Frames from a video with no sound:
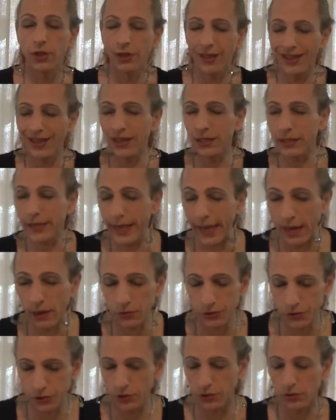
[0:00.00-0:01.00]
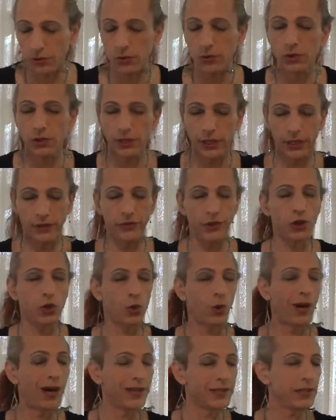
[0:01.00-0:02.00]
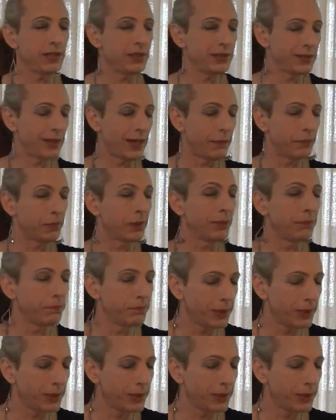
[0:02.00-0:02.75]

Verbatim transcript: in counsel in the quasi-template